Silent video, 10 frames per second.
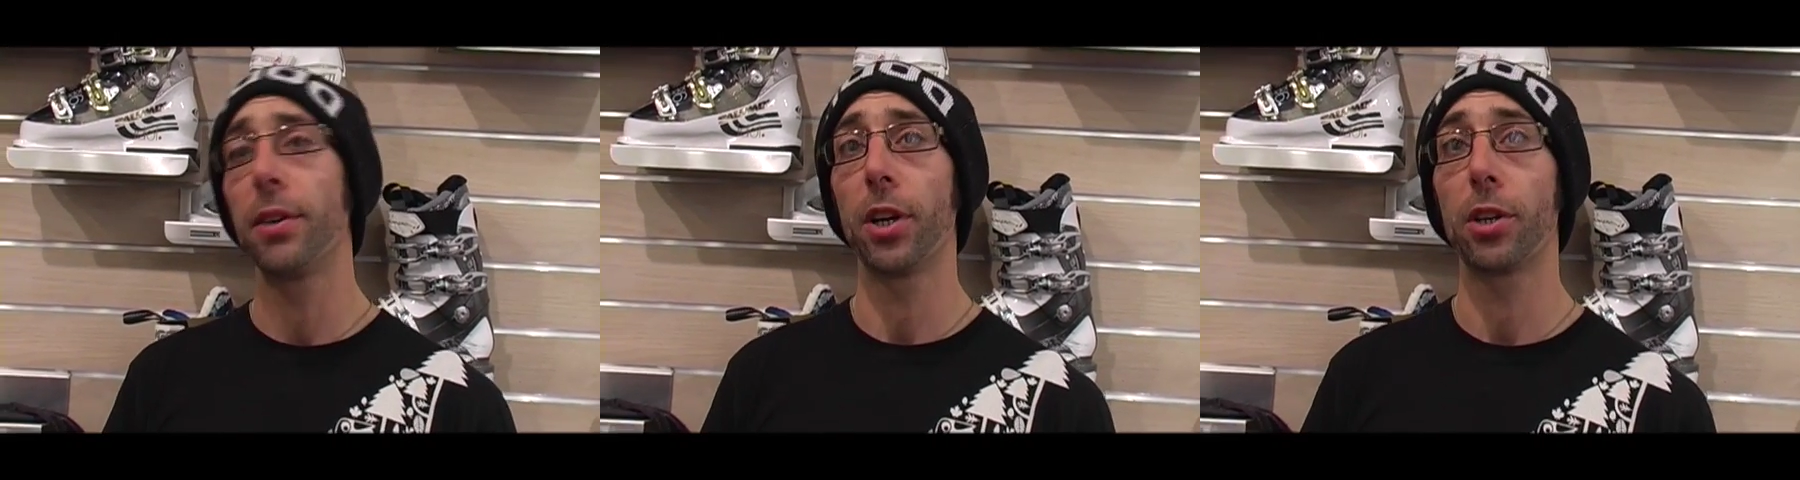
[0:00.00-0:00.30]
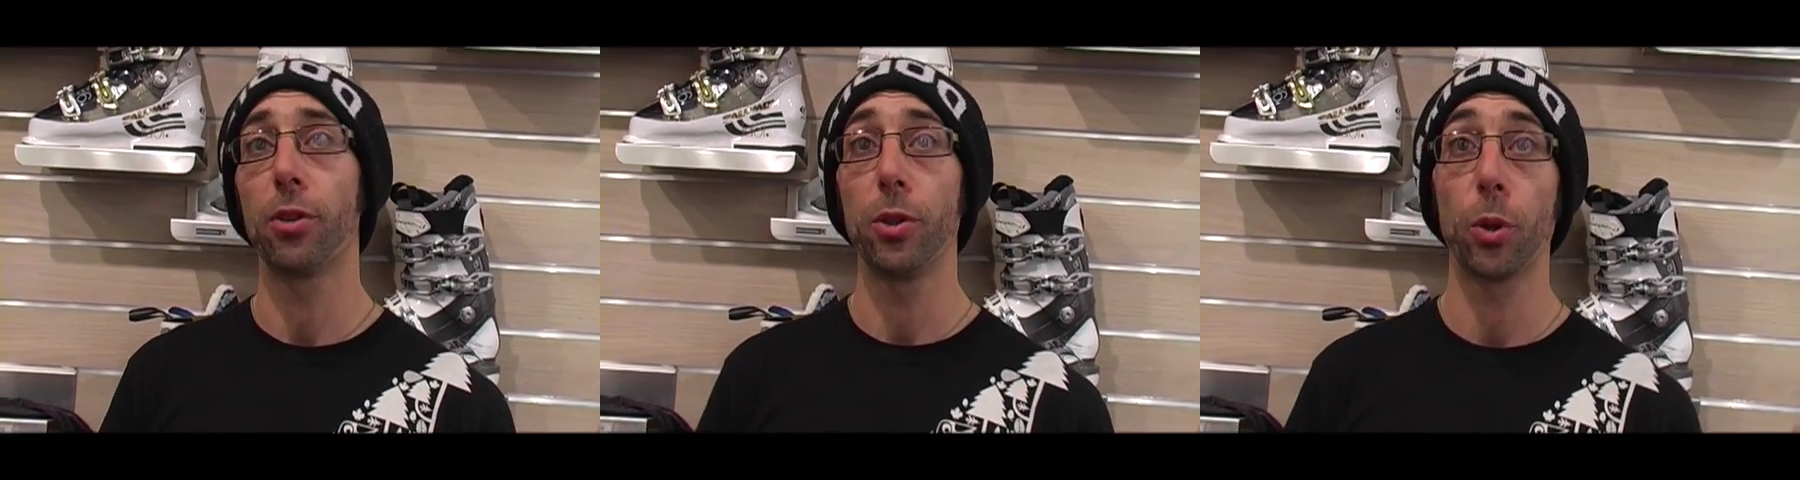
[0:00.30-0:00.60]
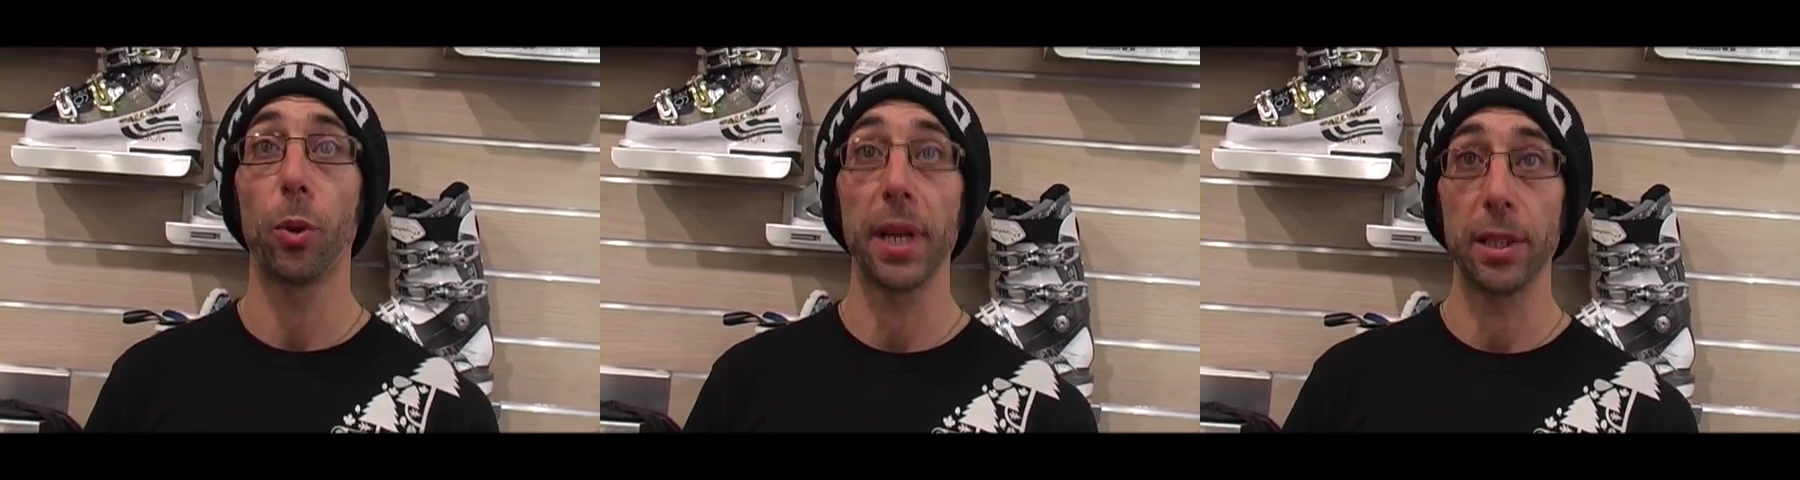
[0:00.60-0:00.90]
very
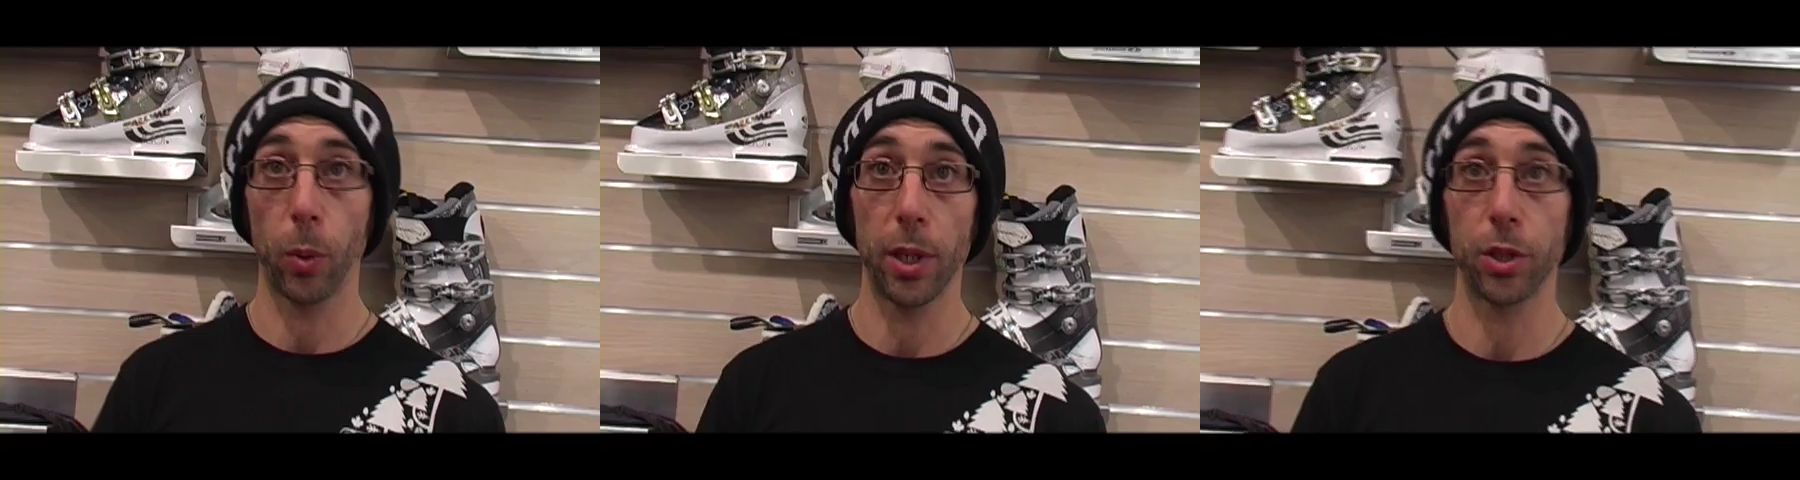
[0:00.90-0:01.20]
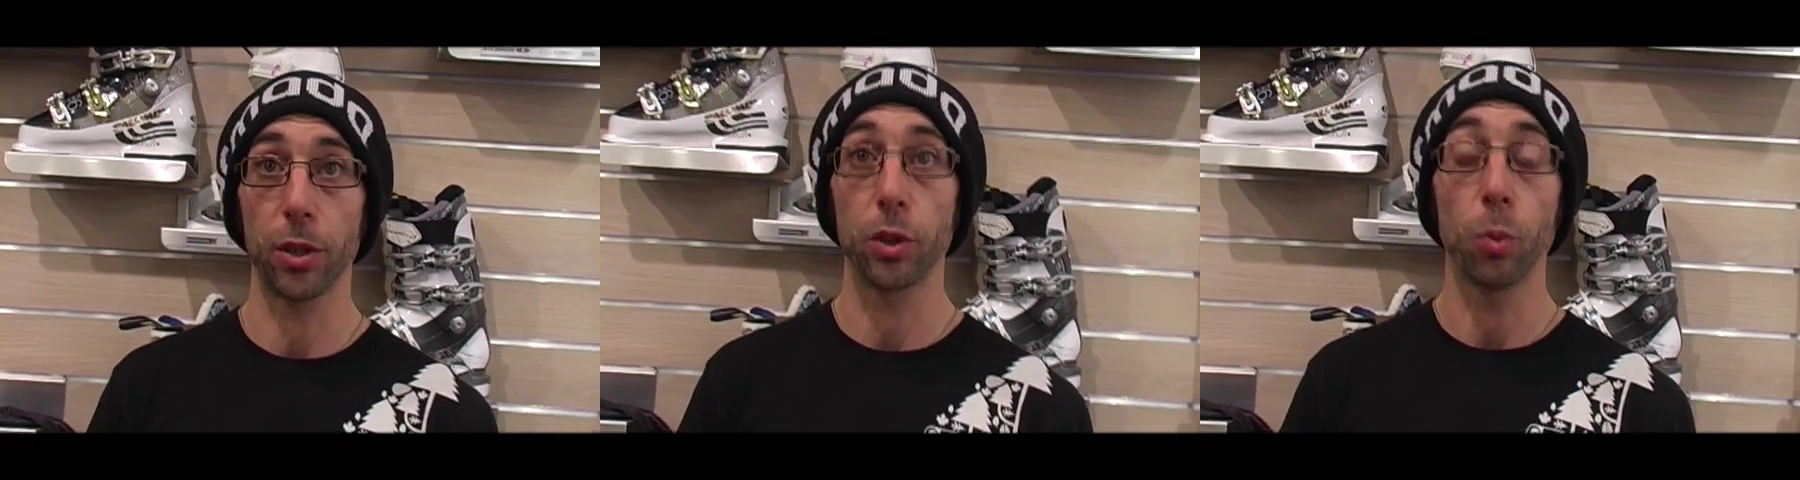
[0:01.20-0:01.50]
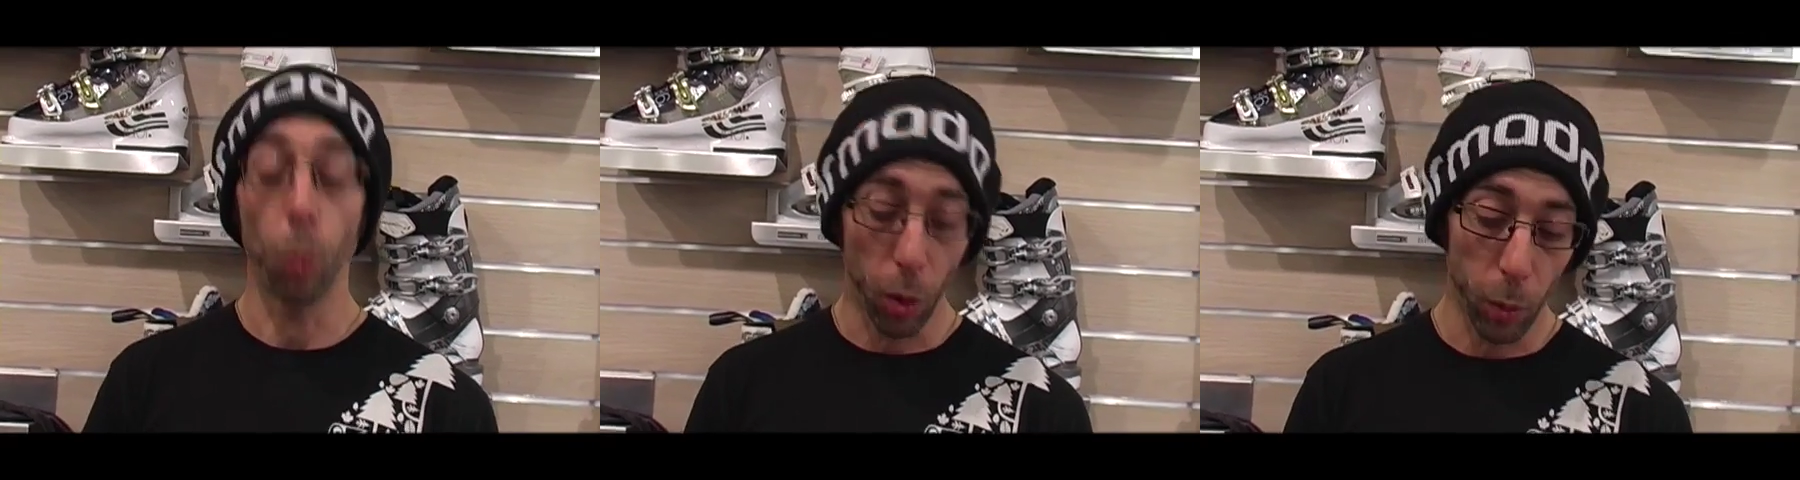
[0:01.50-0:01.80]
crucial is questions.
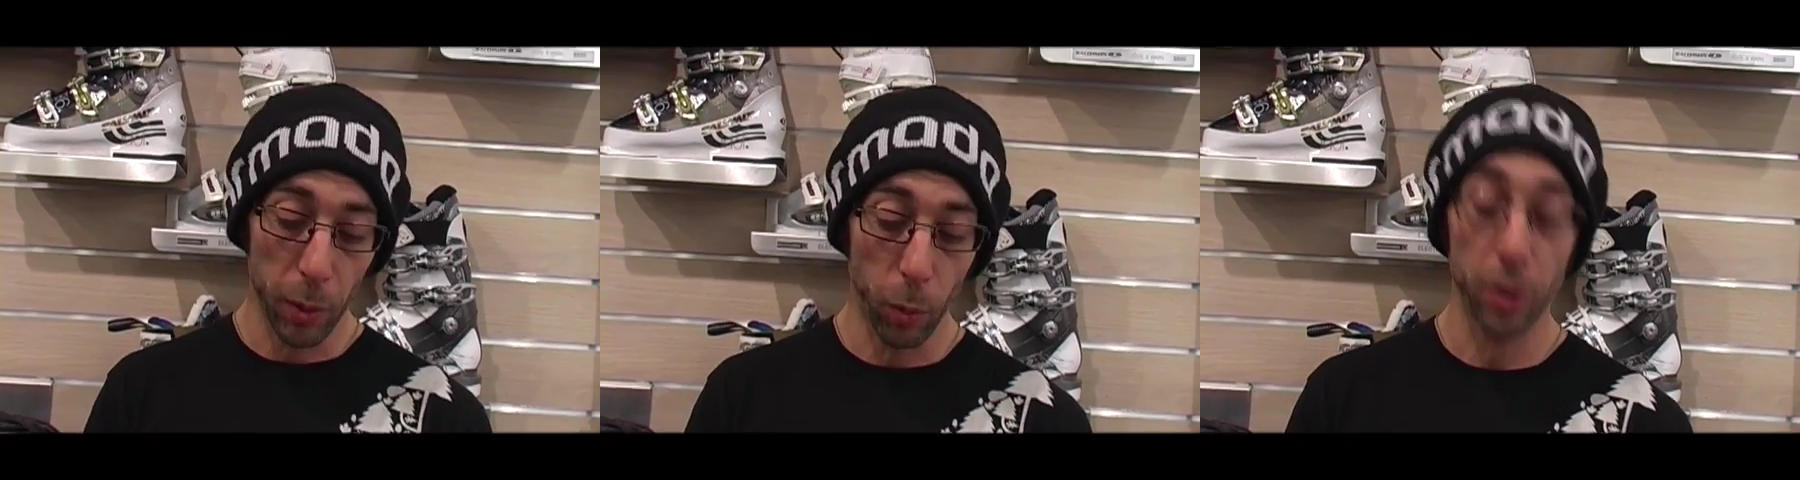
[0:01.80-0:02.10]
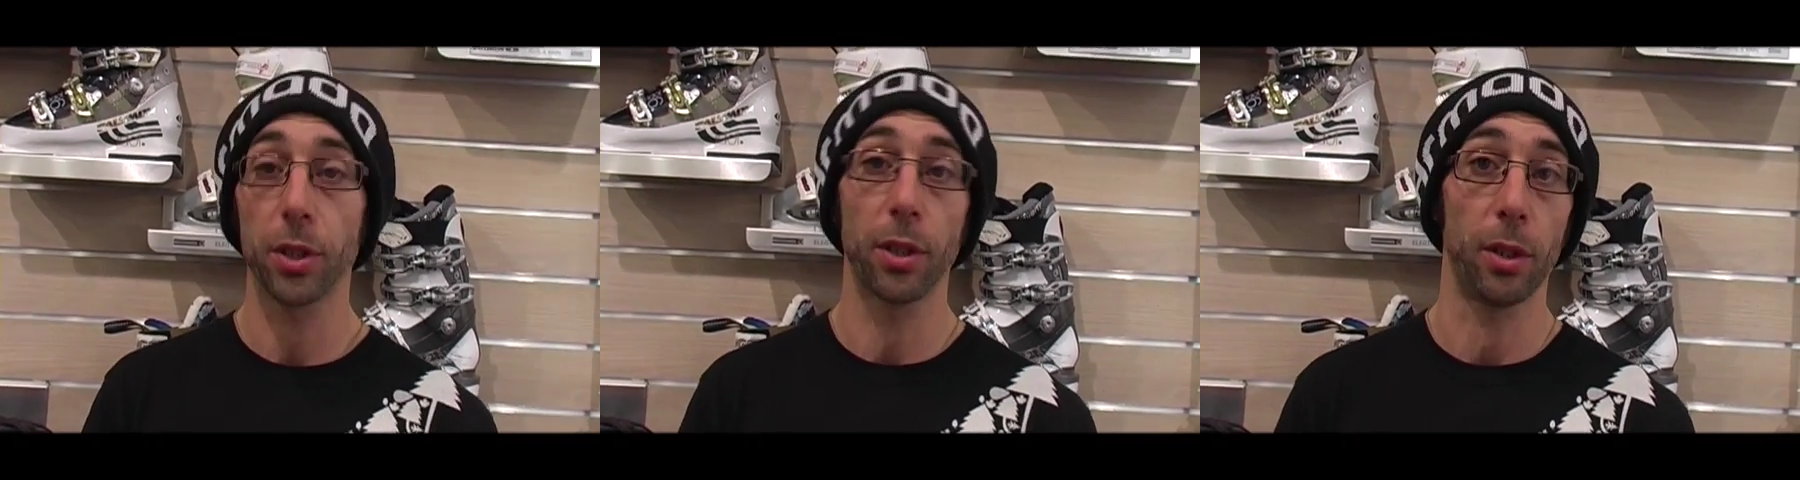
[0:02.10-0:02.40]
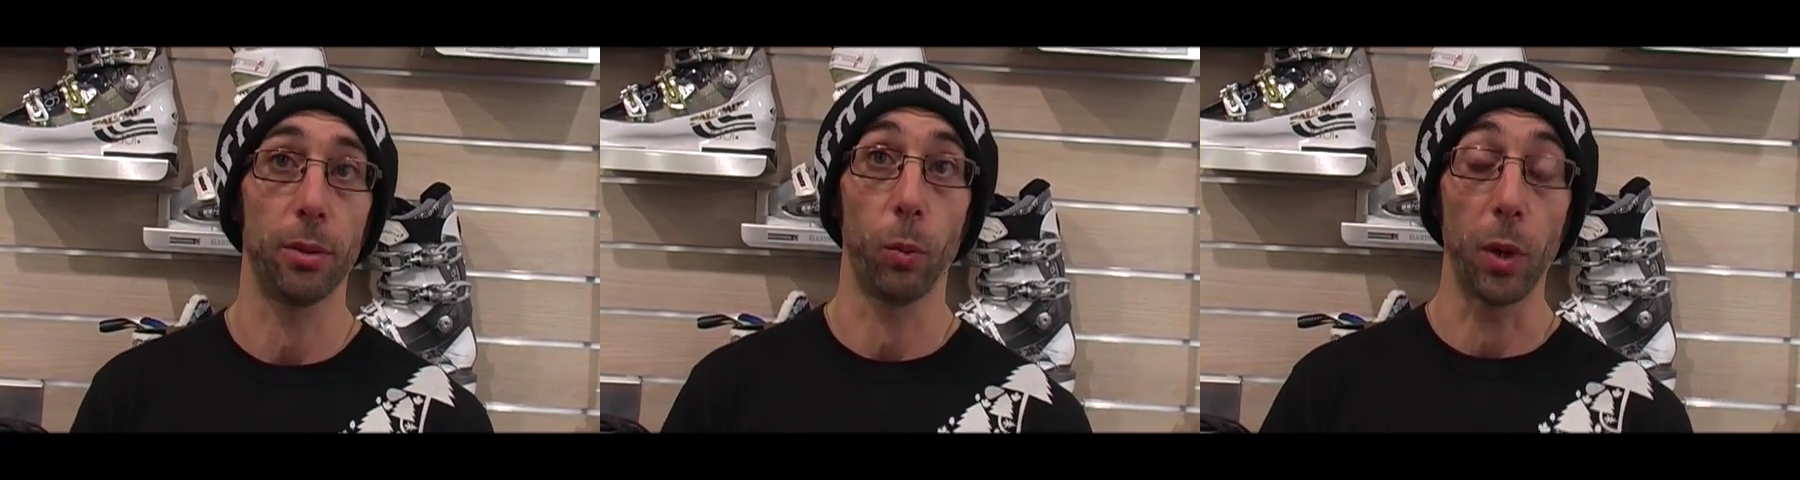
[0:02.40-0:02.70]
What we want to know.